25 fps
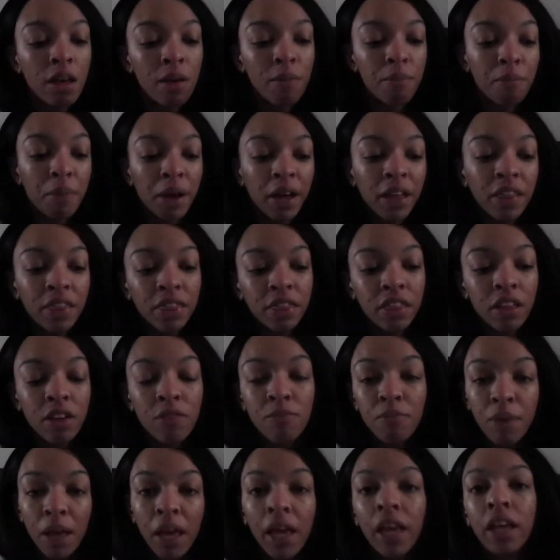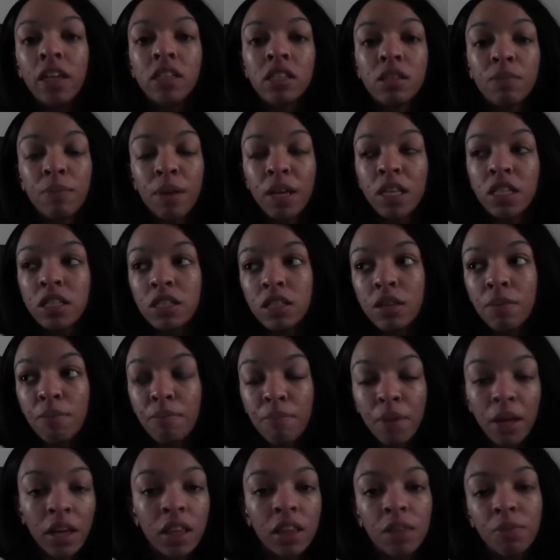month of May is the best
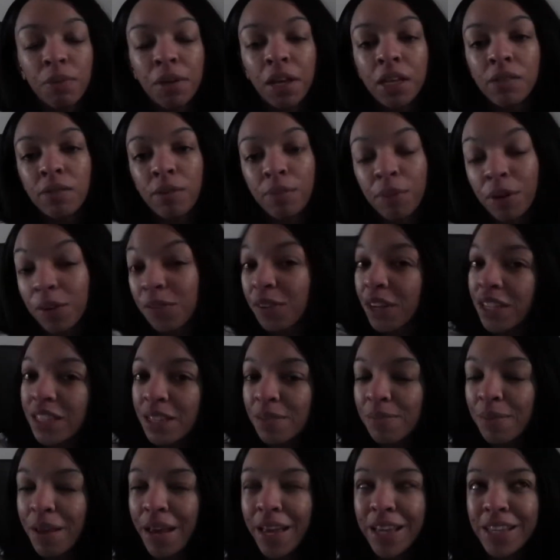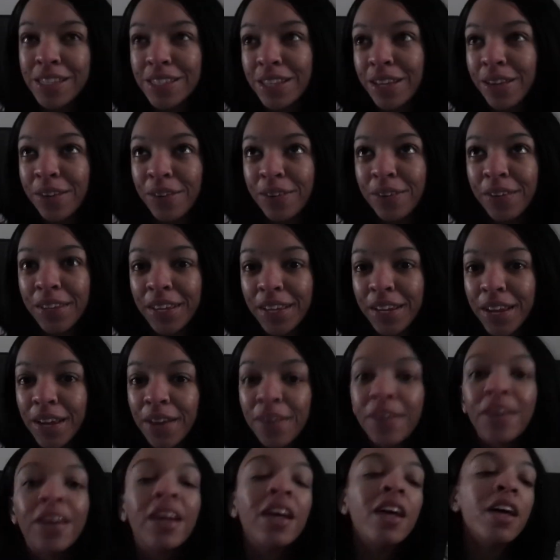month because my birthday's in May, so
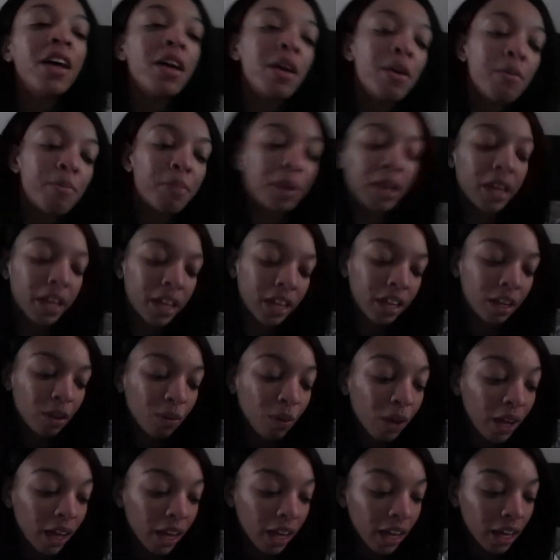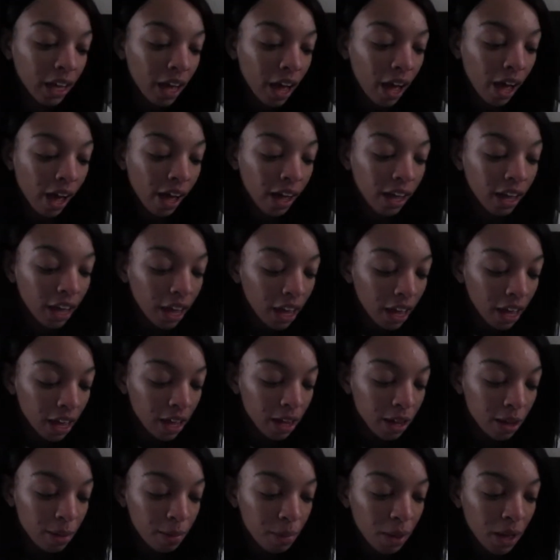yeah. But anyway, I
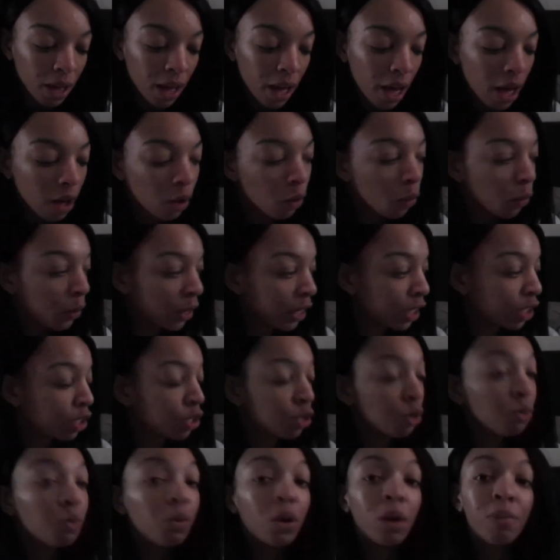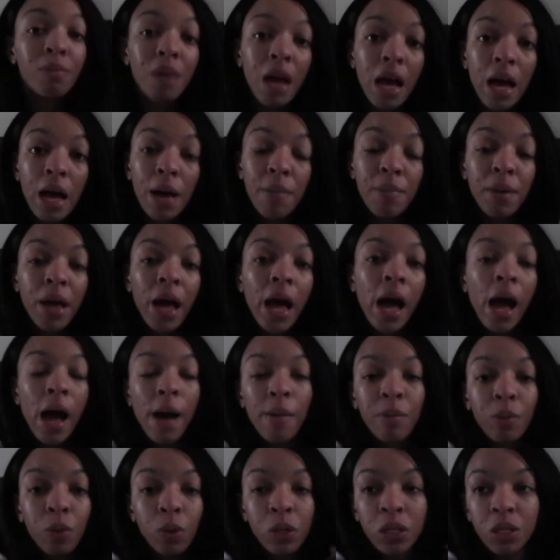am going to warm up.
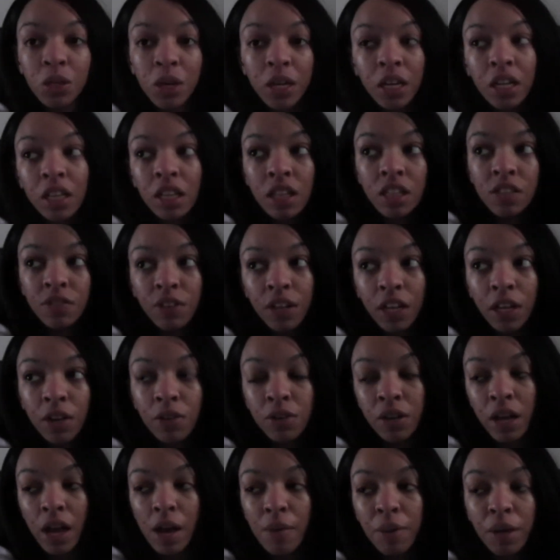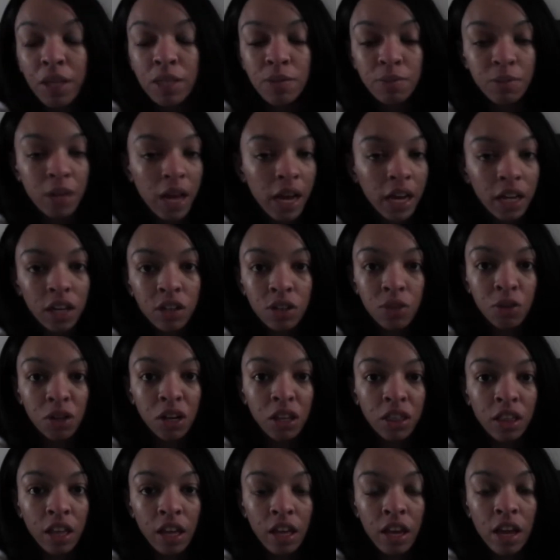I'm going to edit this video now because I'm not going to do
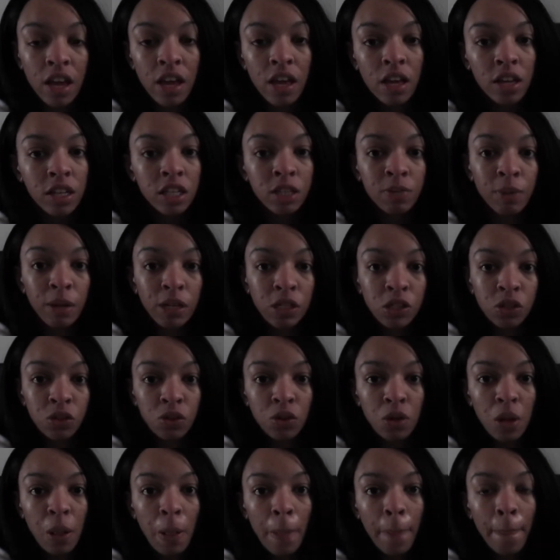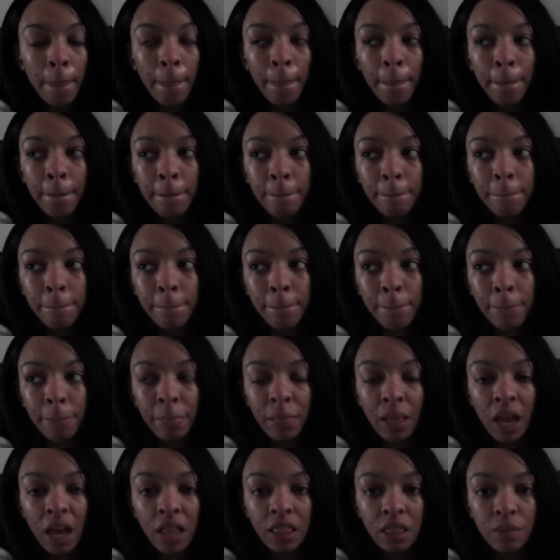anything special
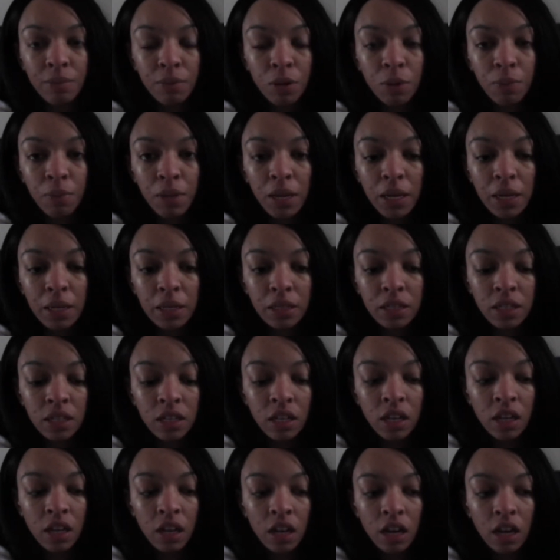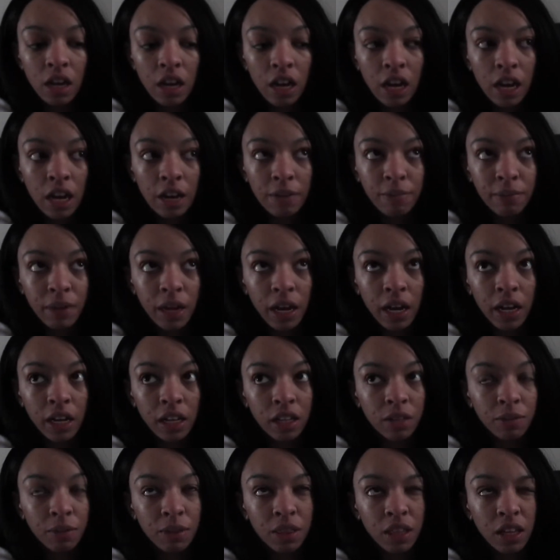at the moment. I'm
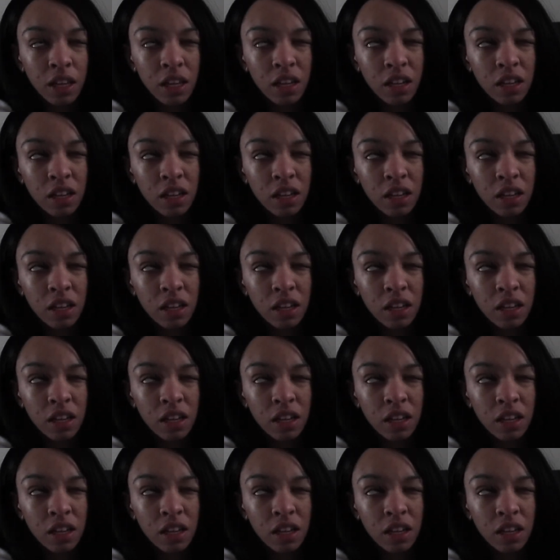not think.